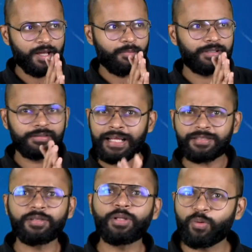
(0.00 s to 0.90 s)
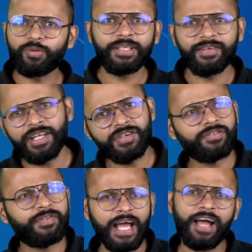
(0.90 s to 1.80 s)
But that's not the only
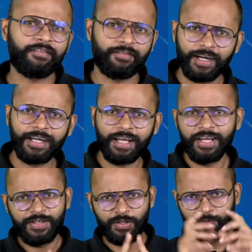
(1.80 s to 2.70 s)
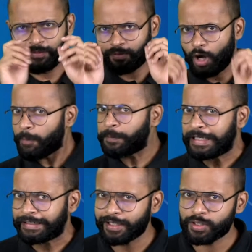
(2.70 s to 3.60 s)
radiation we have, right? So,
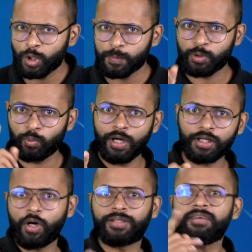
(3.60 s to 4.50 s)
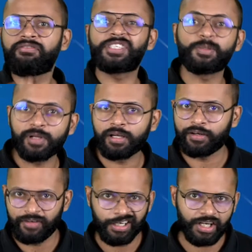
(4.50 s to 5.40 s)
optical telescopes work on the visible
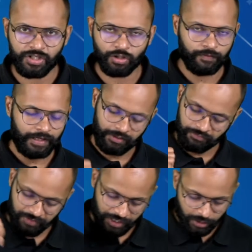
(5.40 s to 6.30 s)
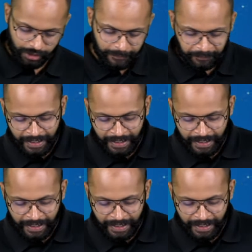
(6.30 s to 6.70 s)
radiation of light. Very good.